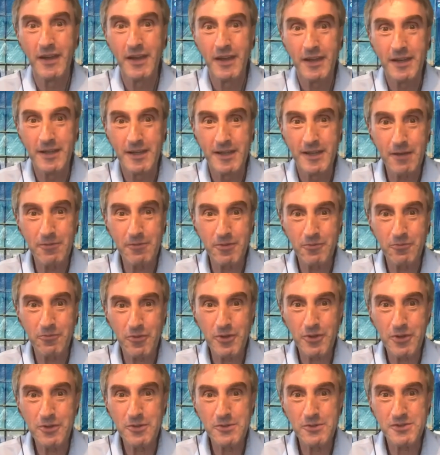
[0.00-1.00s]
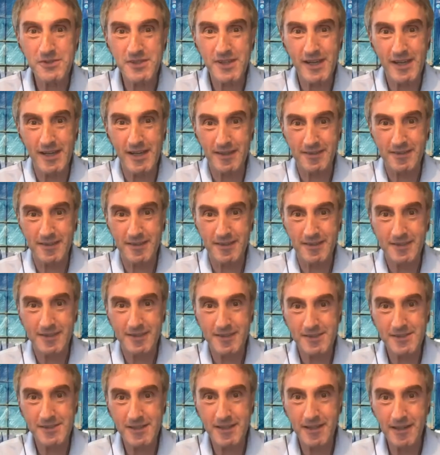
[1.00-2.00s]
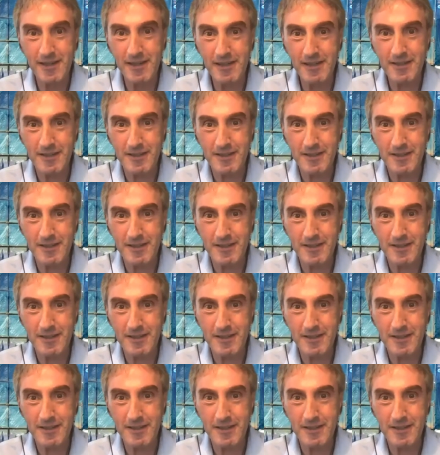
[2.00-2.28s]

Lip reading: Given what you said, it is clear that the